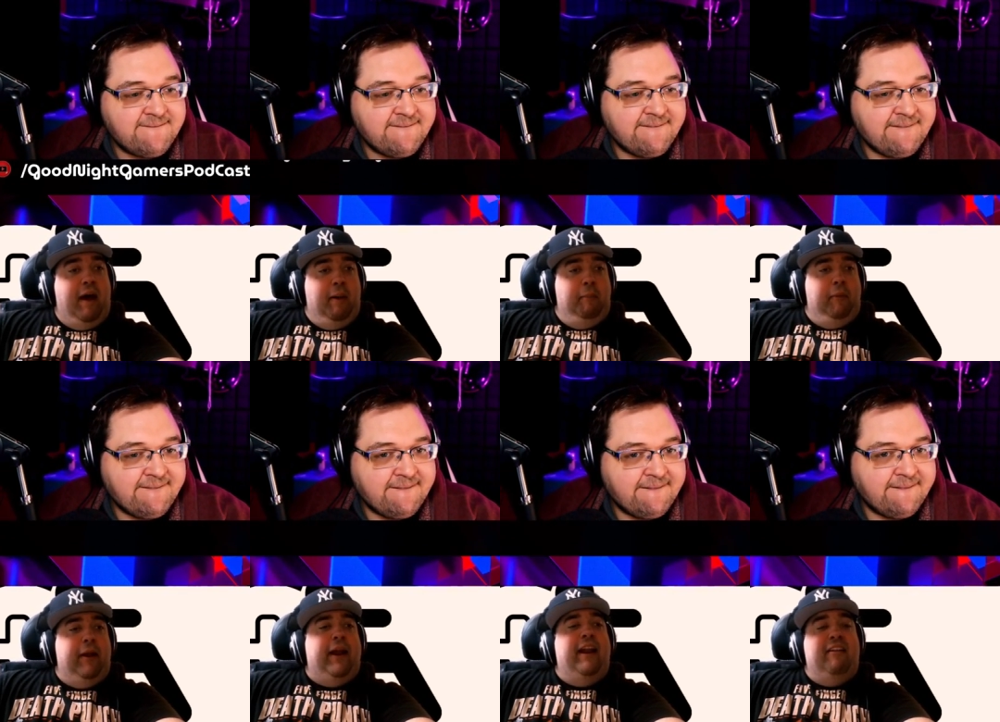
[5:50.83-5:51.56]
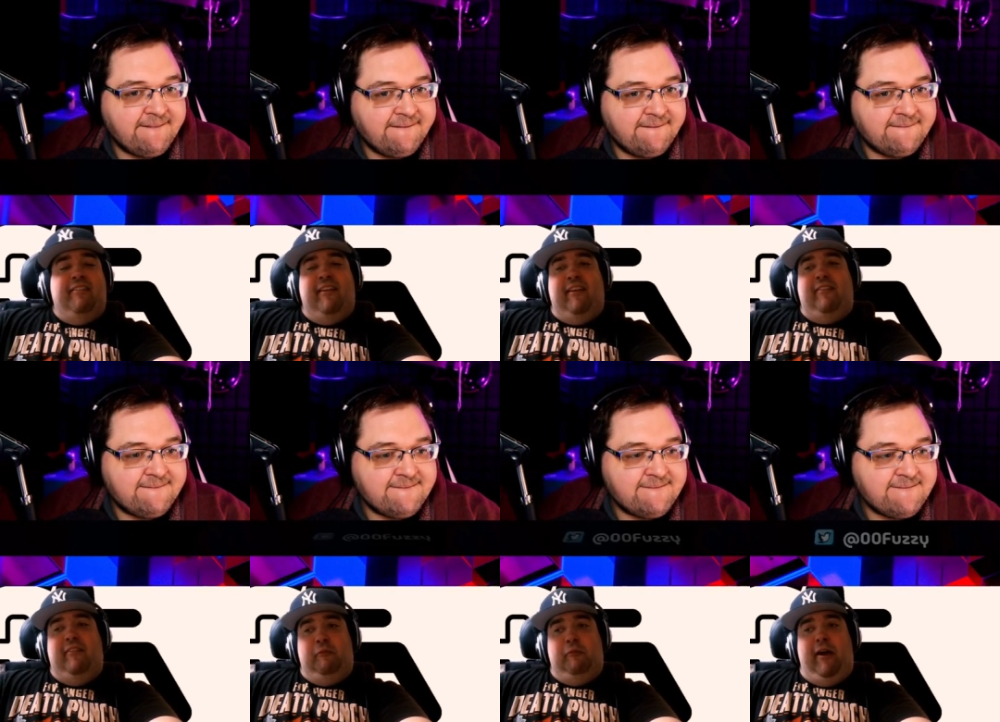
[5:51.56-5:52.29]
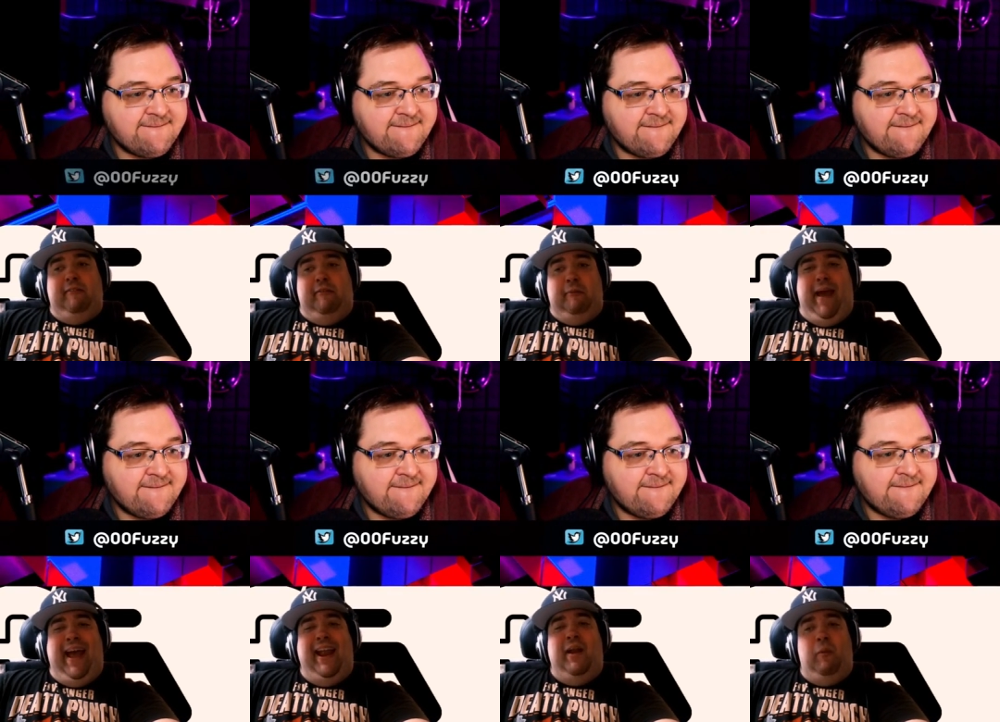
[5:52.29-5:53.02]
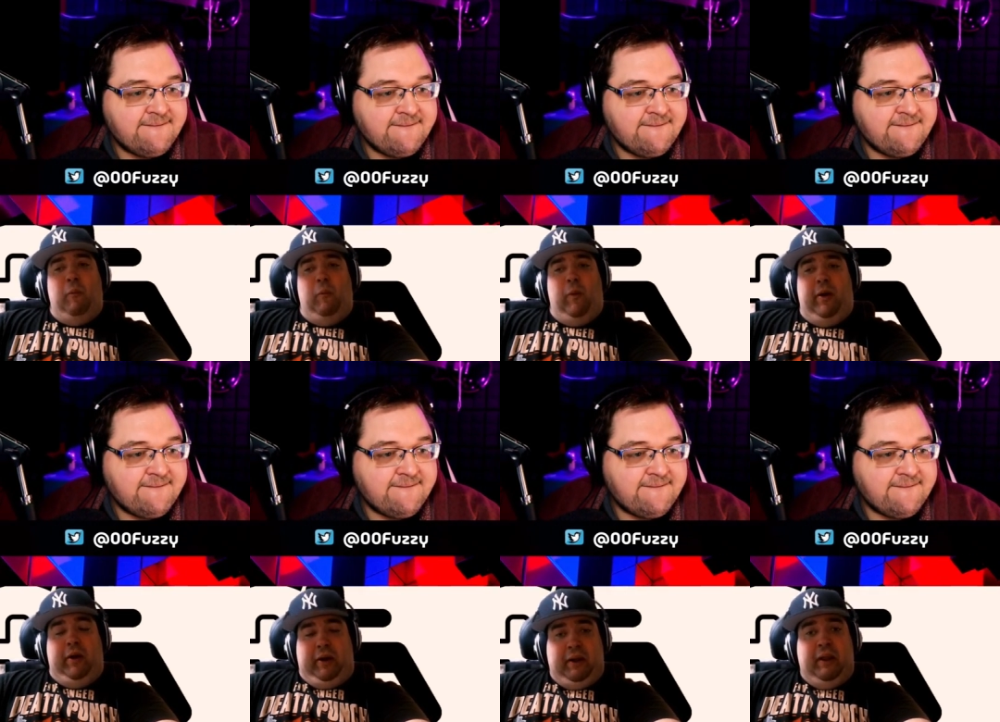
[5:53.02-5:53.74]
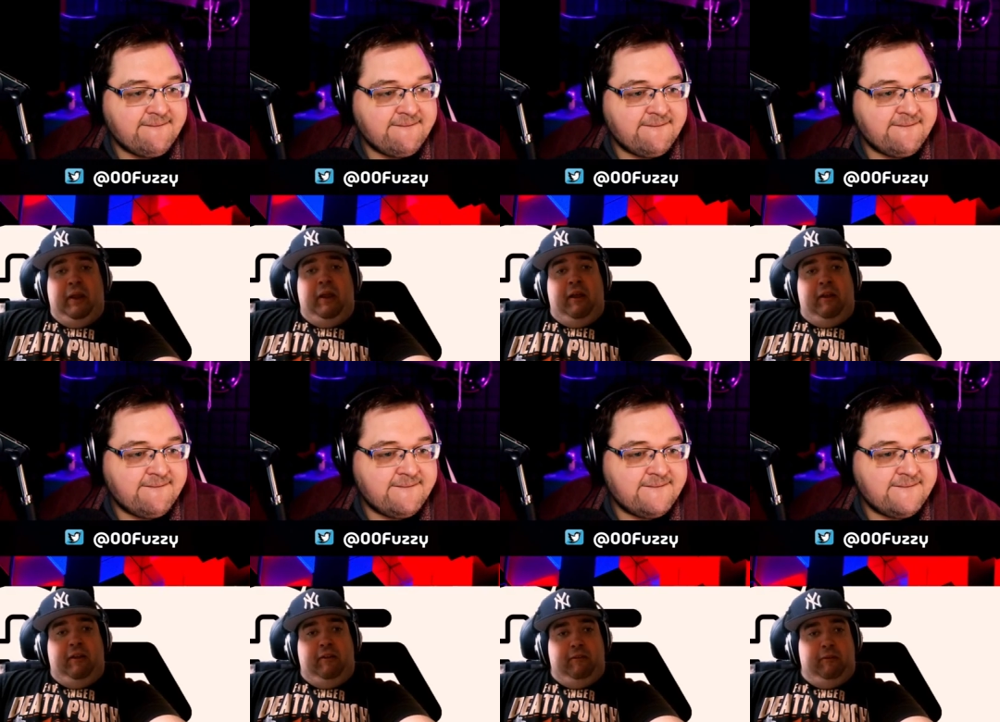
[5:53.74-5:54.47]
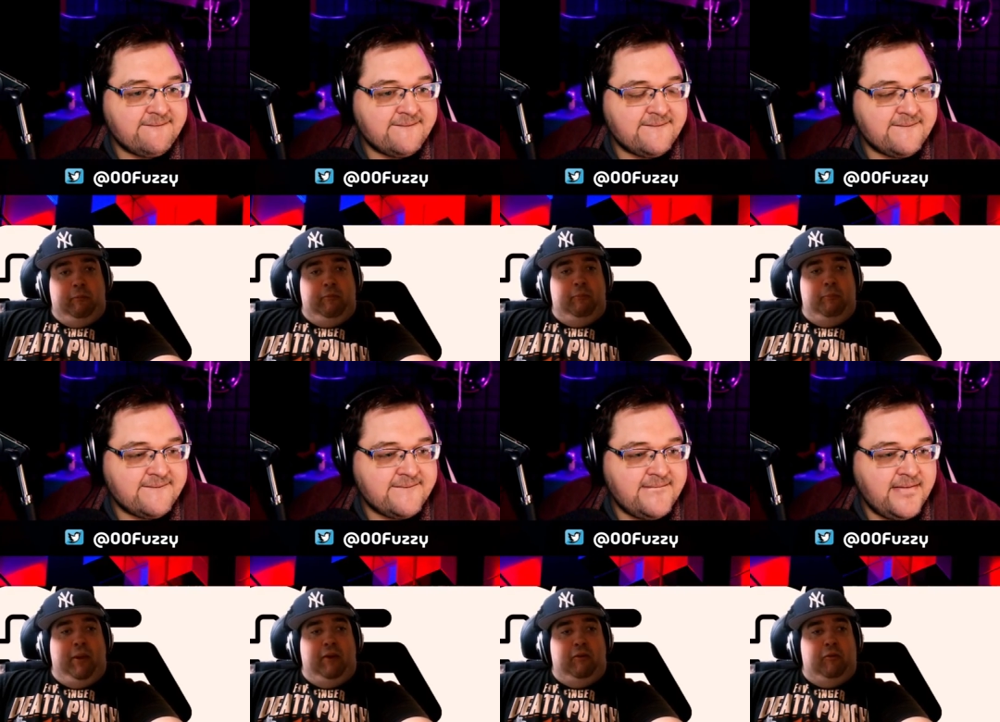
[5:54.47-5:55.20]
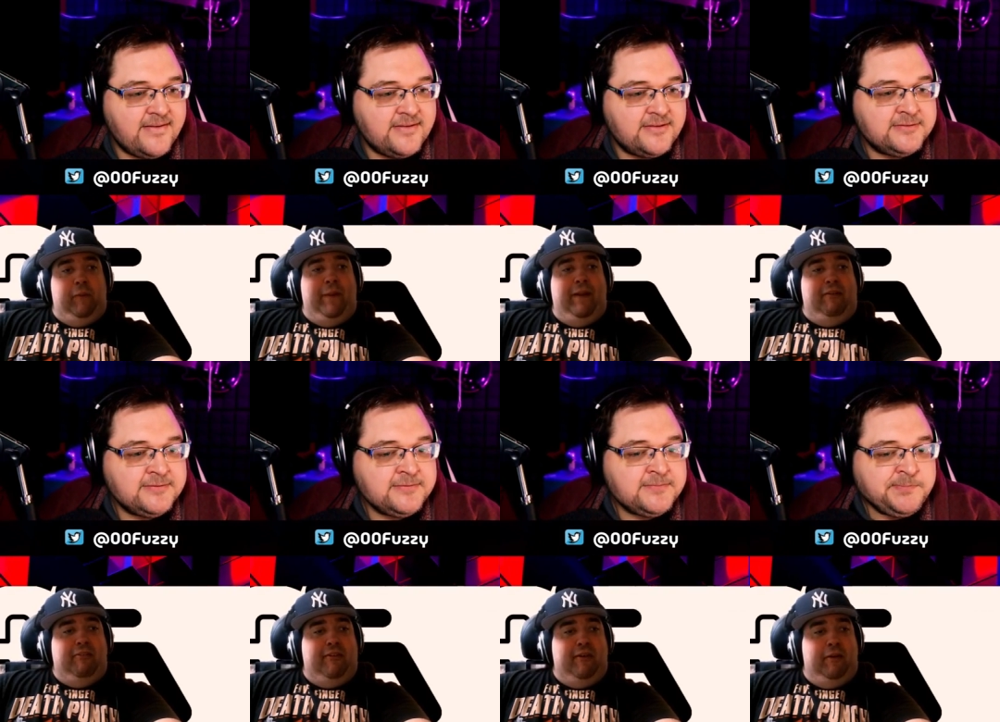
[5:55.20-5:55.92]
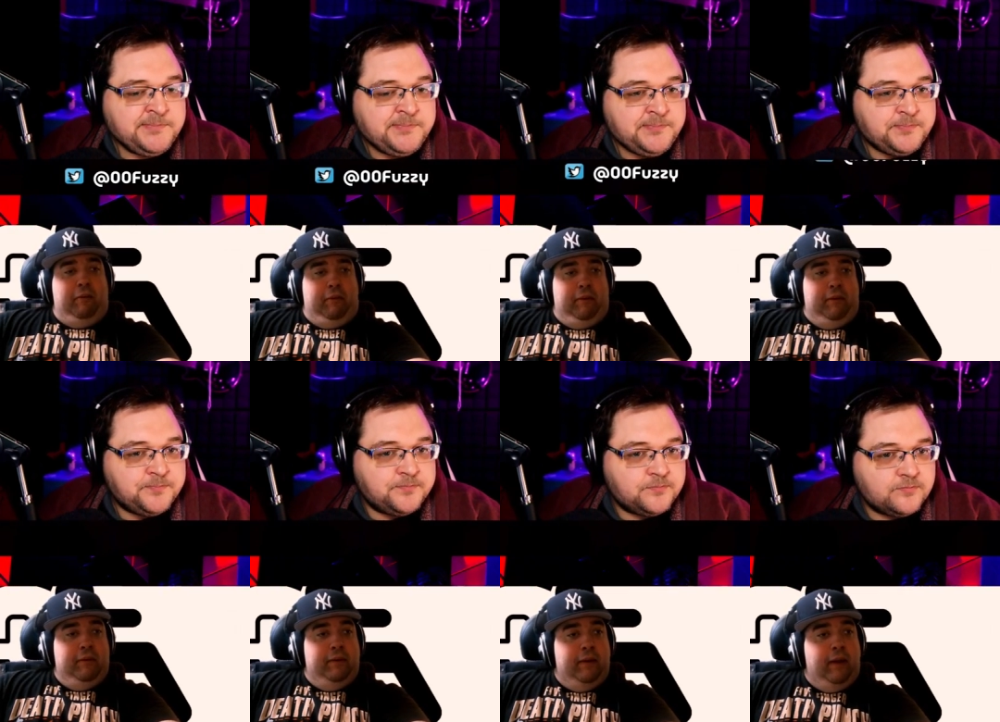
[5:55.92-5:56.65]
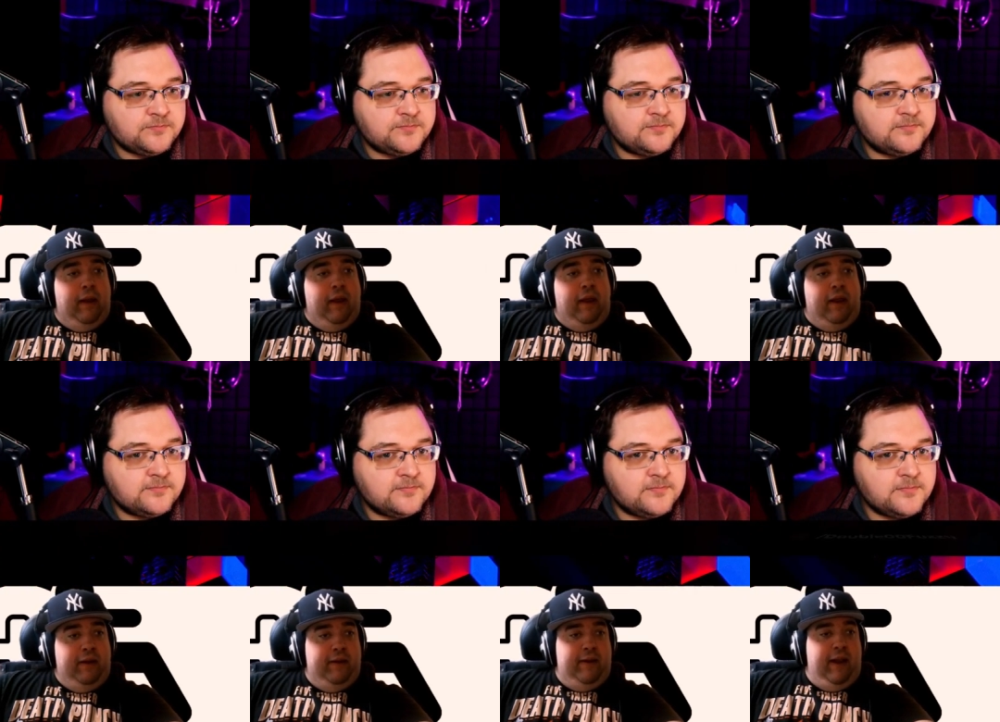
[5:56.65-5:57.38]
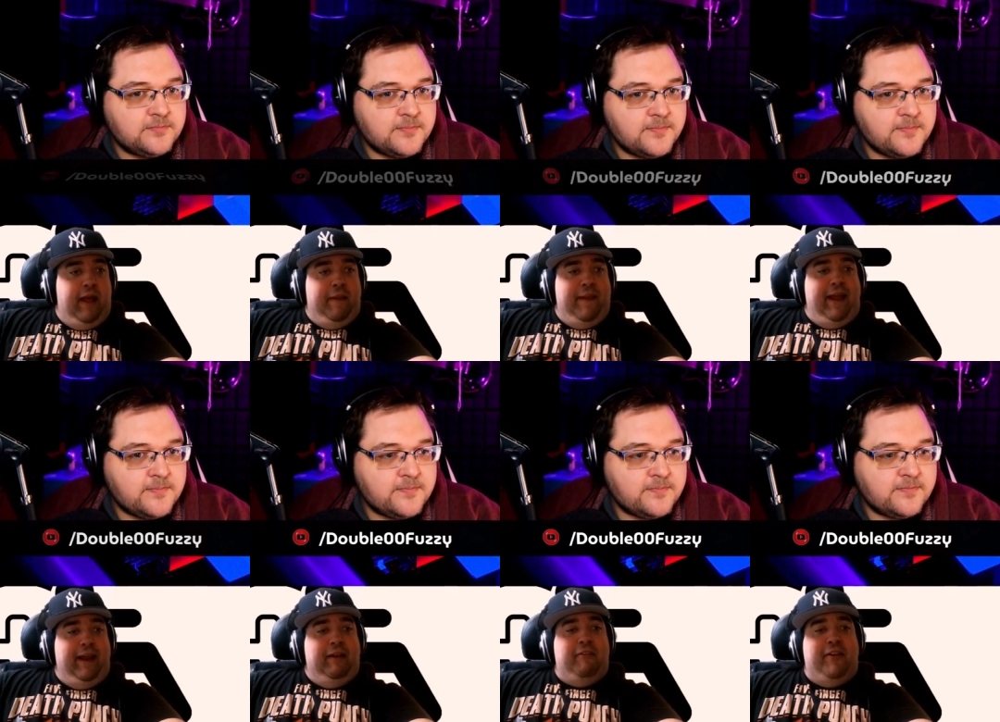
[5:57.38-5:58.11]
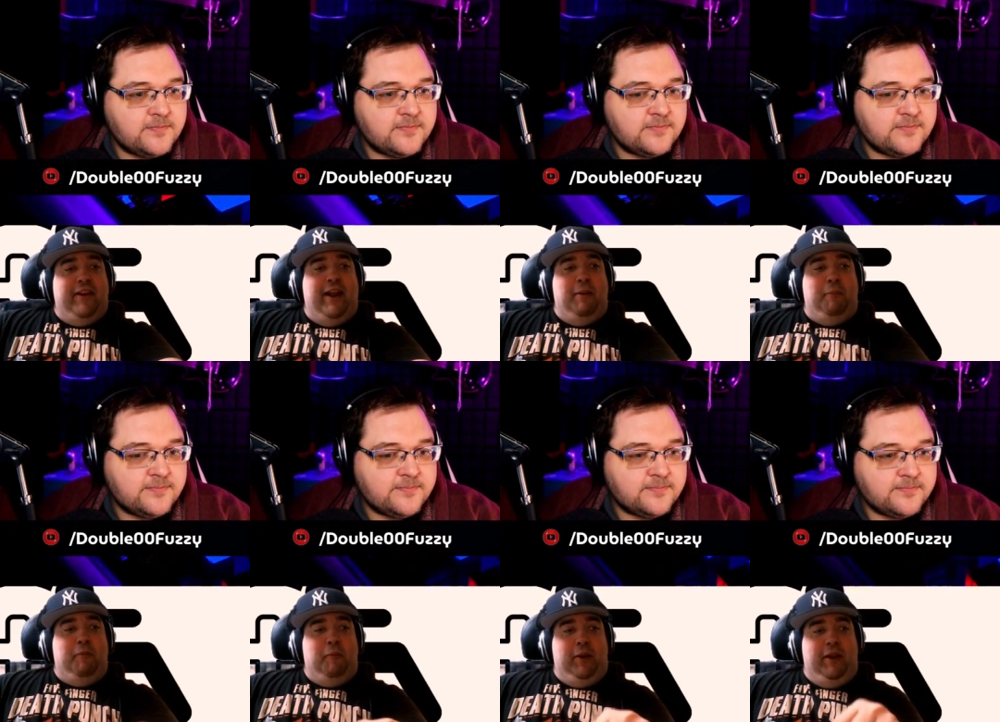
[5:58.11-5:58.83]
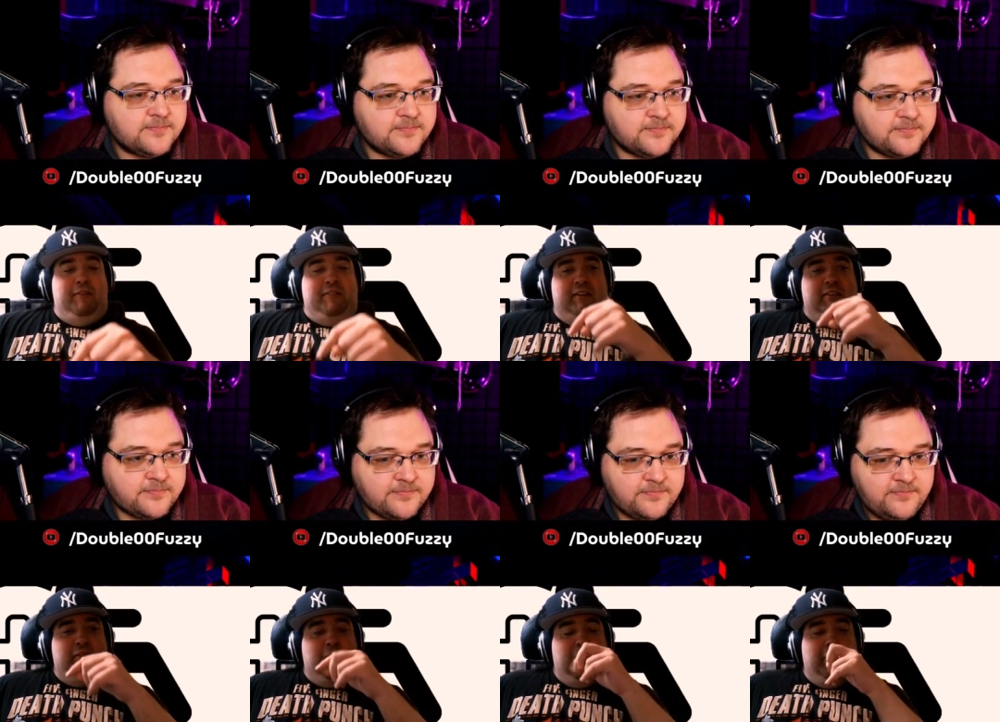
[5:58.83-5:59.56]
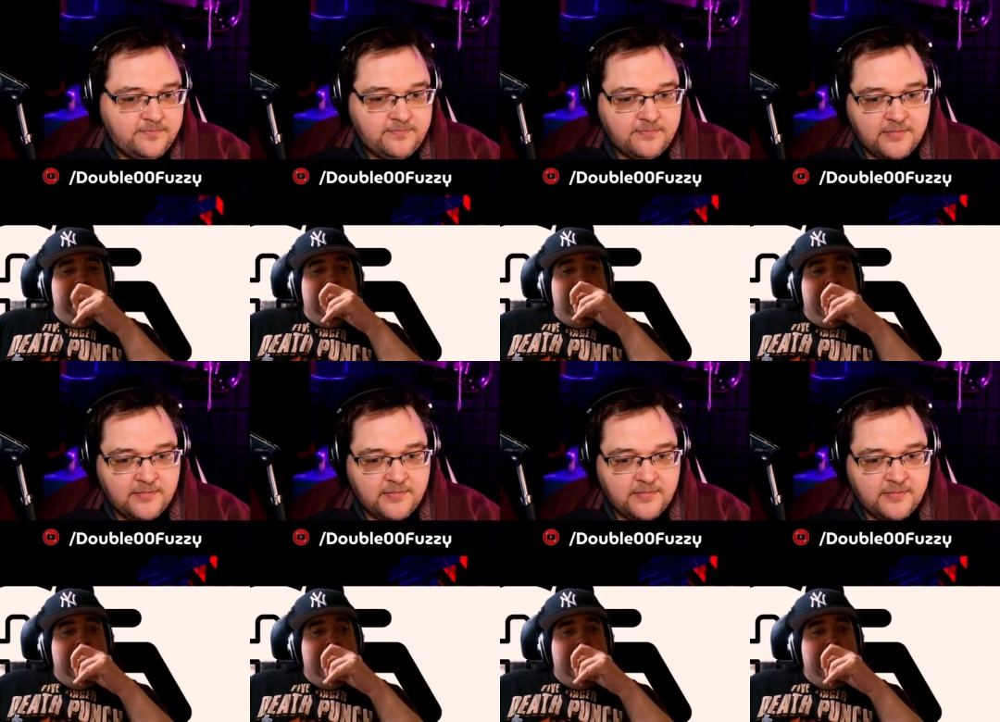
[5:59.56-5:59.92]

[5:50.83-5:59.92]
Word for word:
Speaker 1: I'm looking at 6 and 5. I'm adding 1 to make sure that's still... That doesn't add up to 11, so...